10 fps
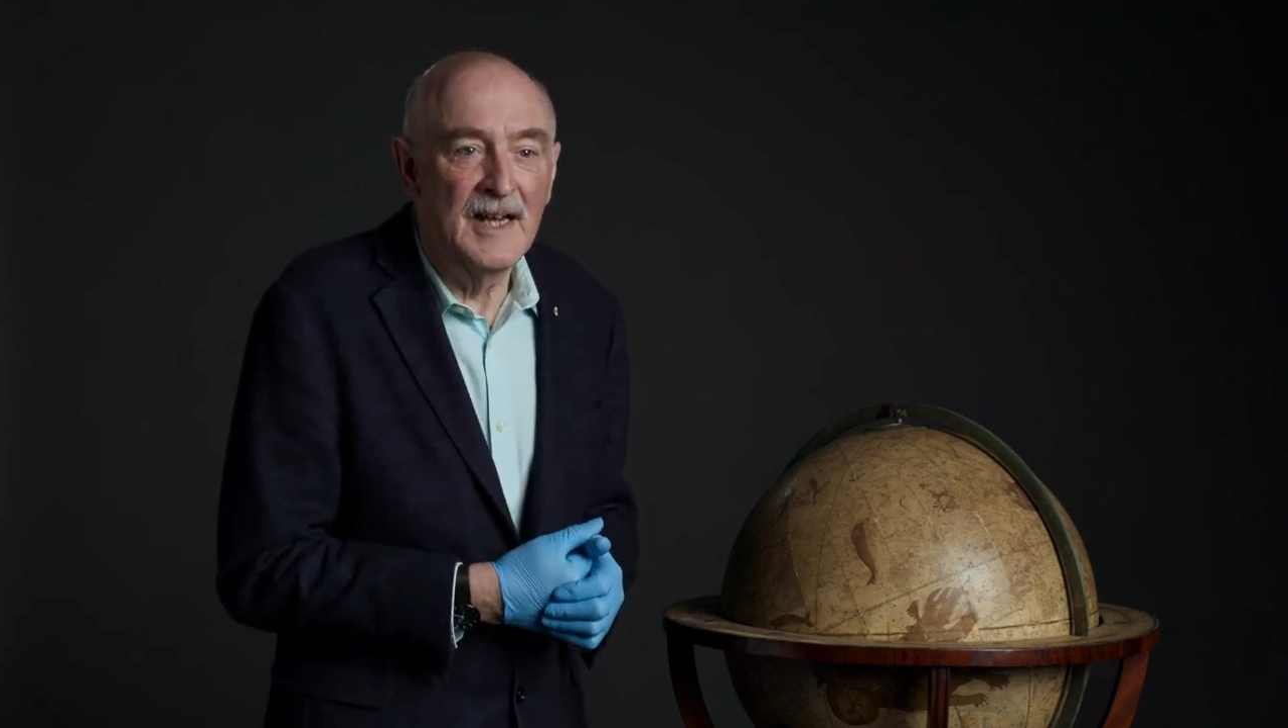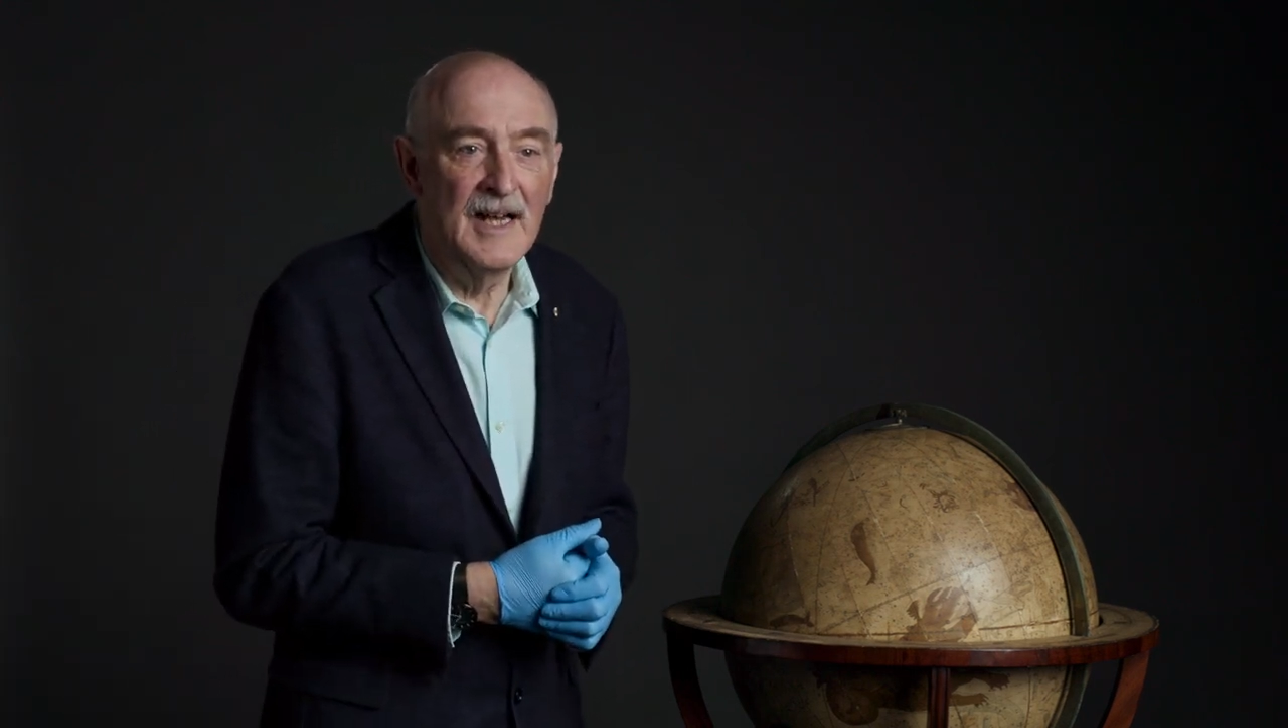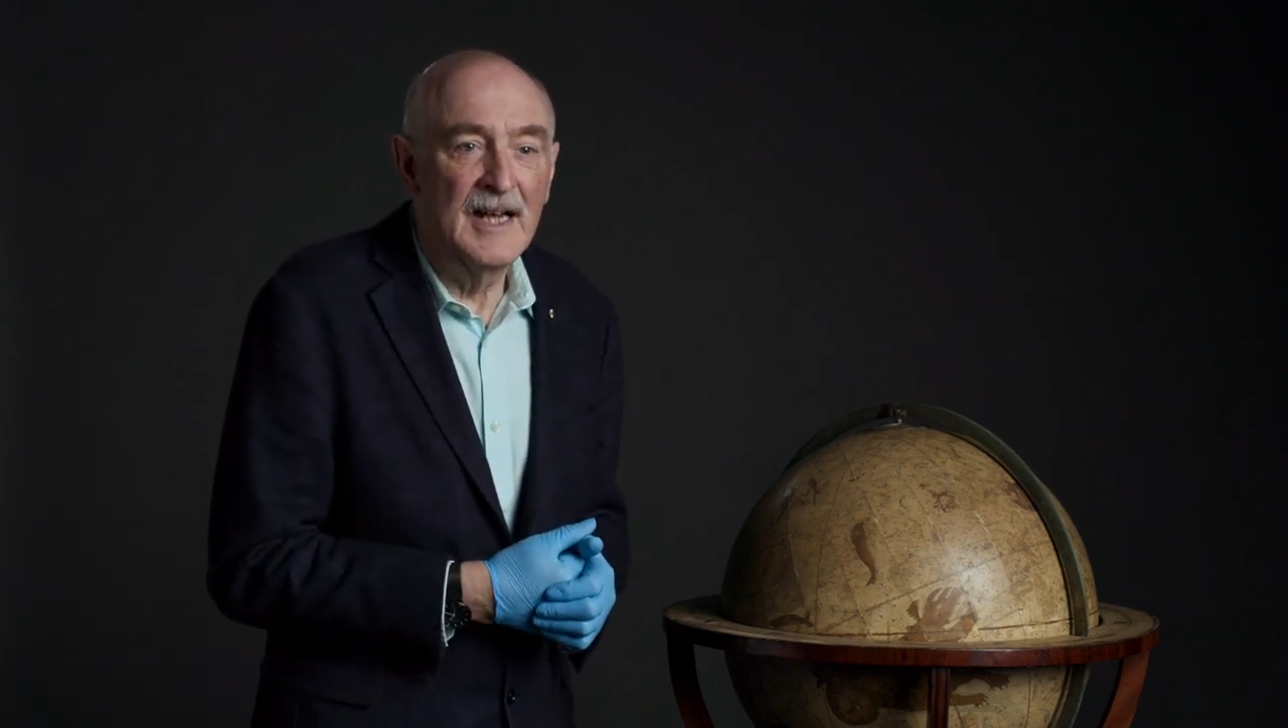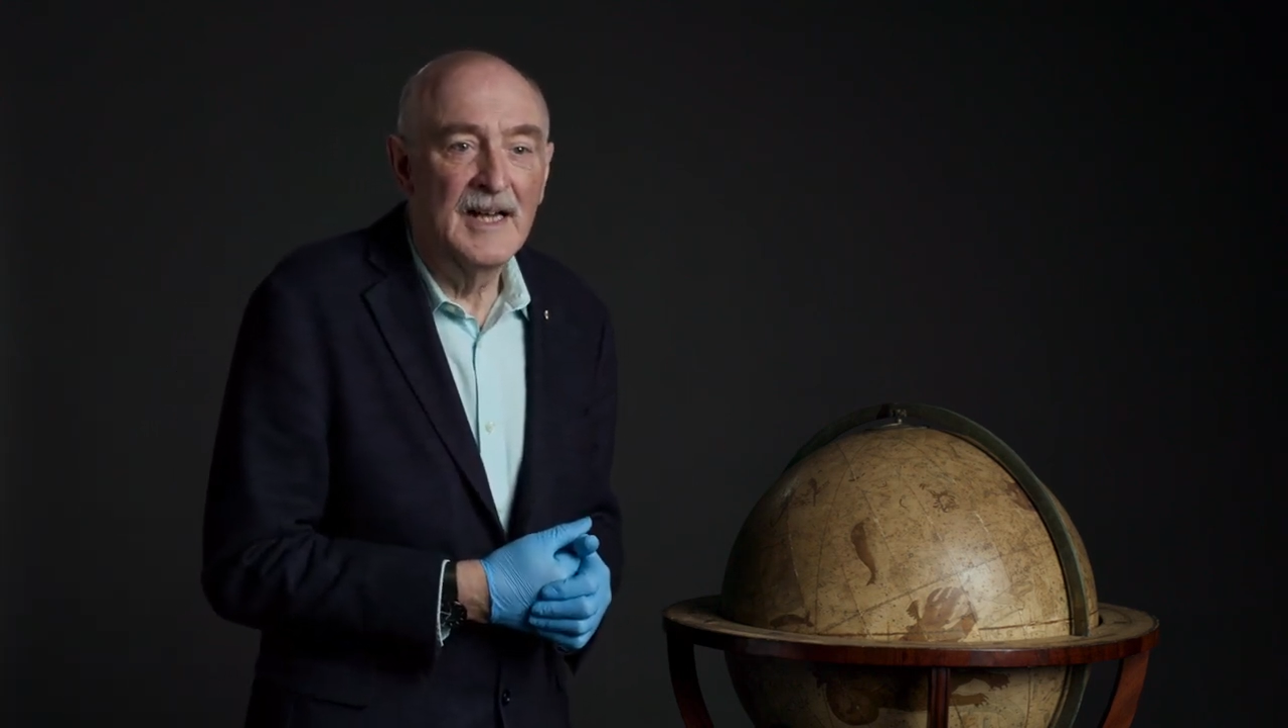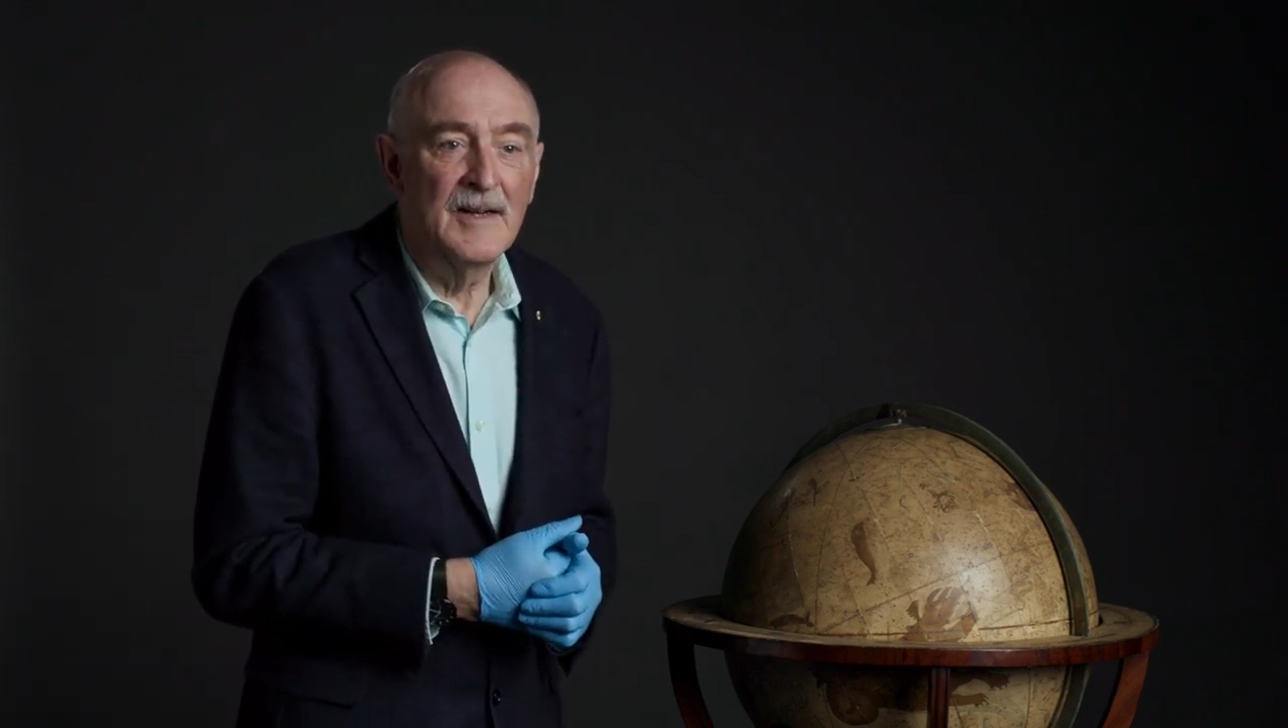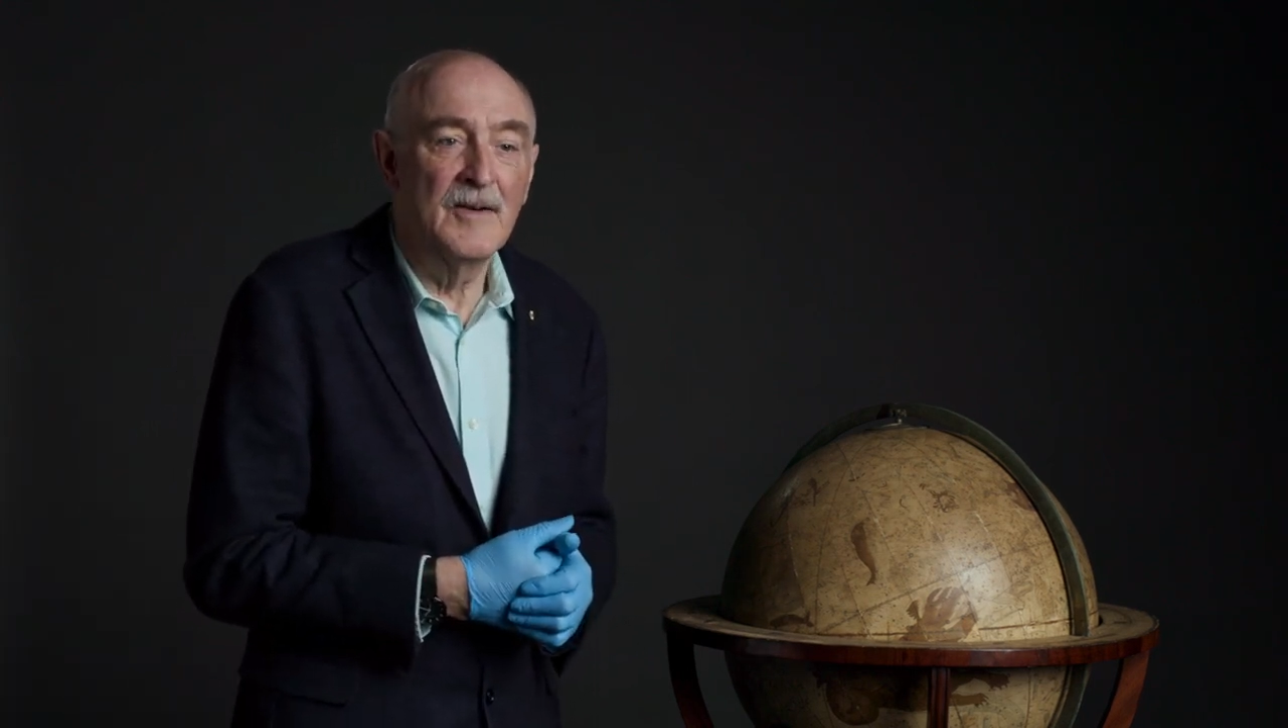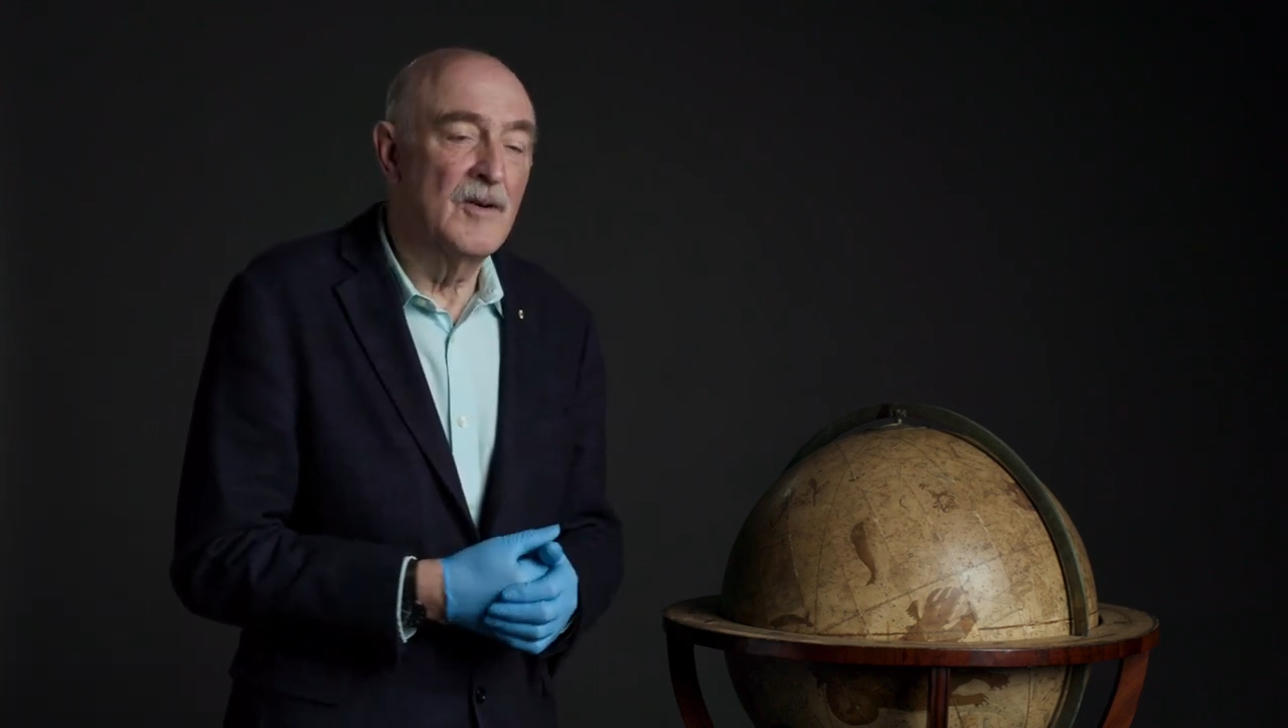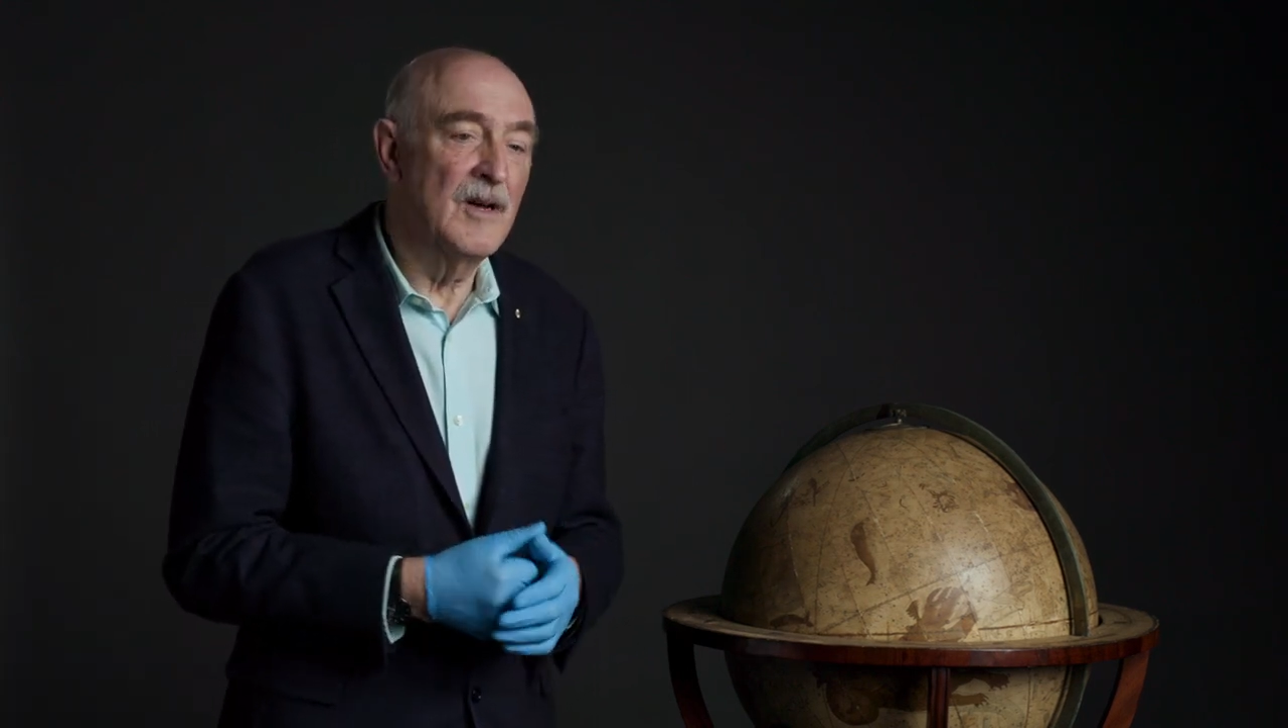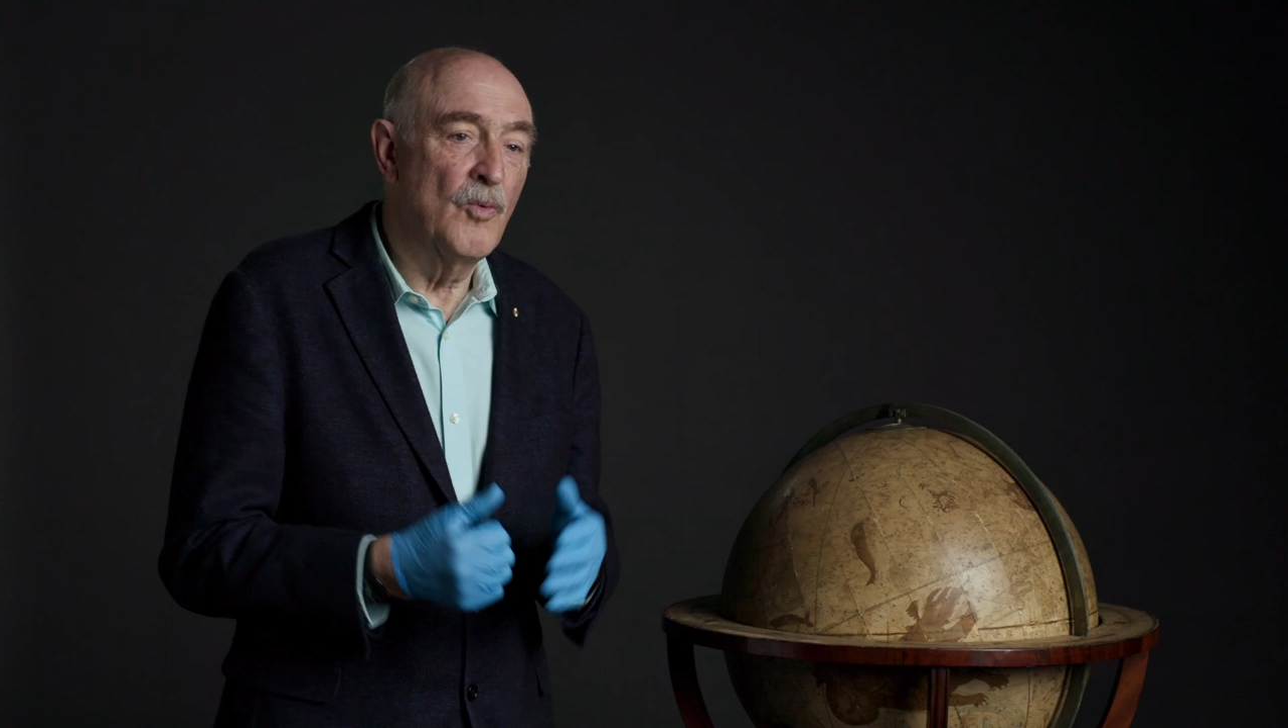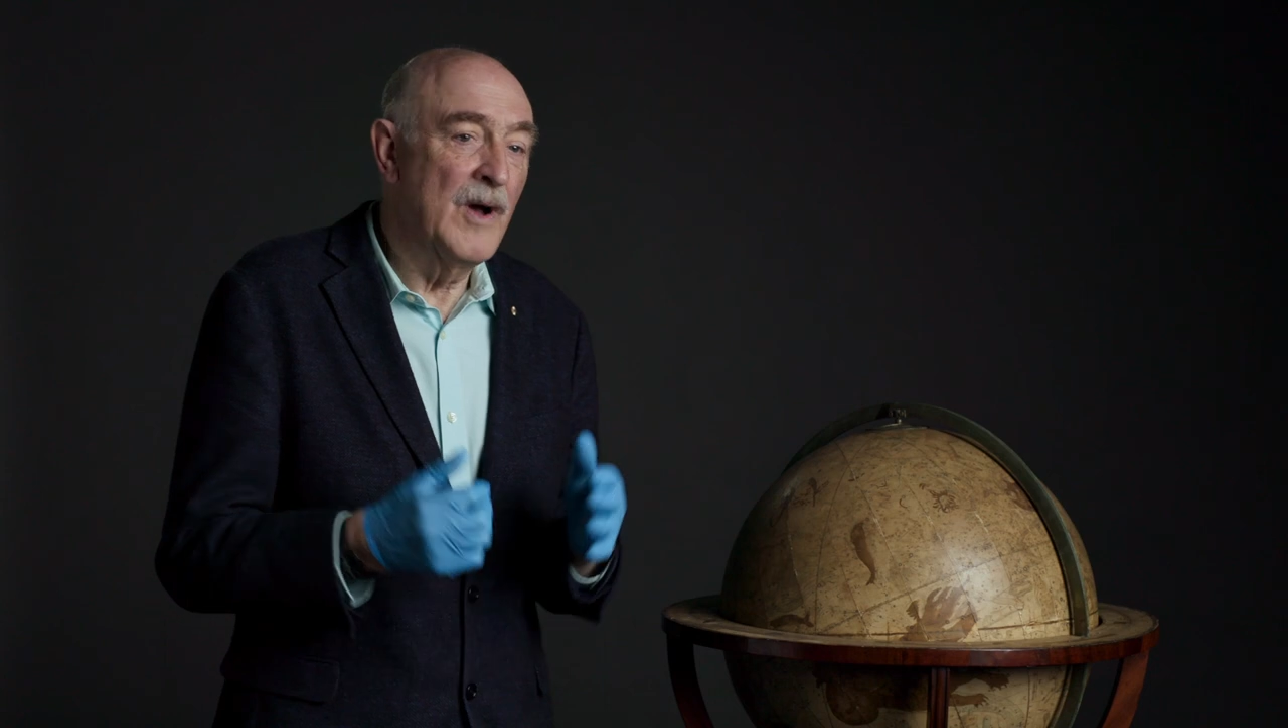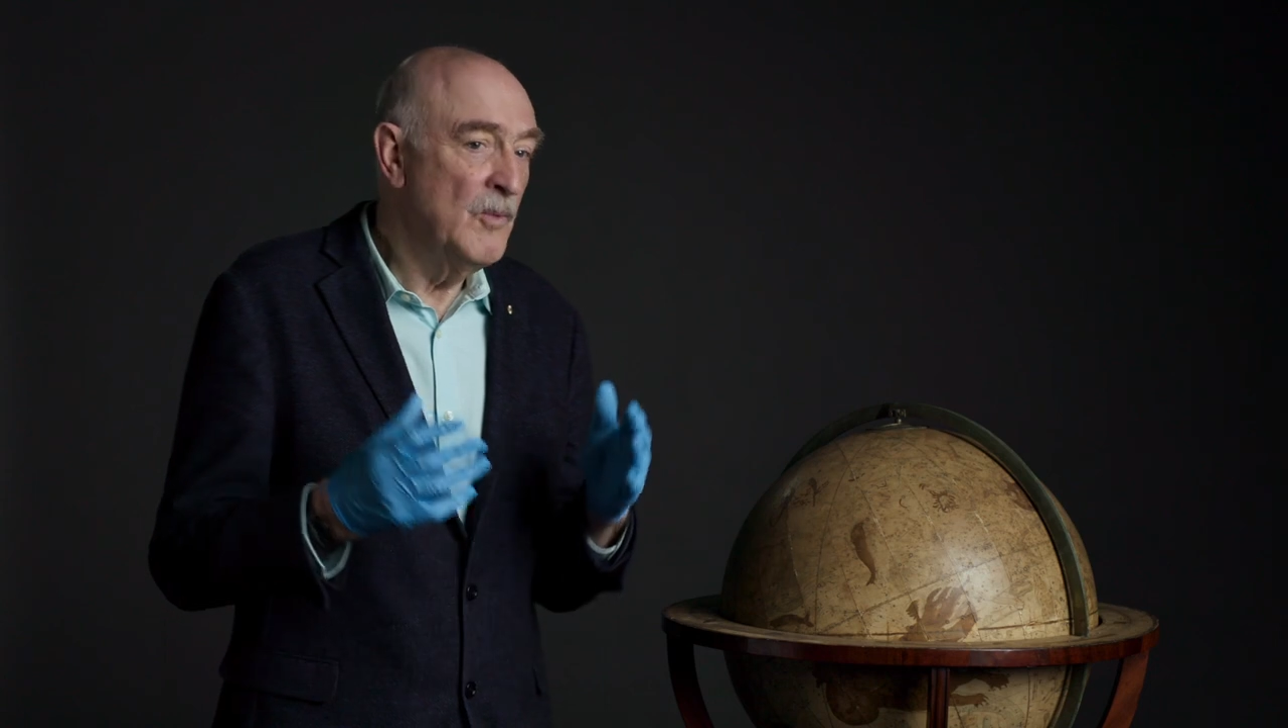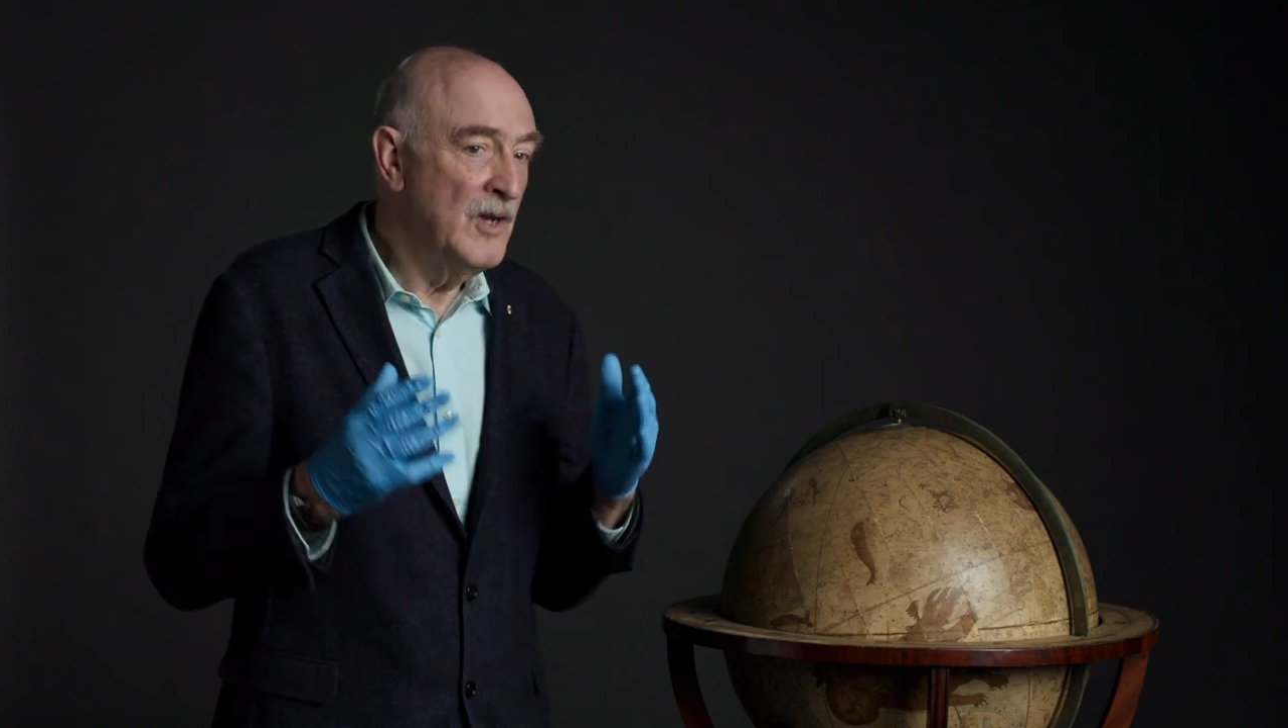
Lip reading: When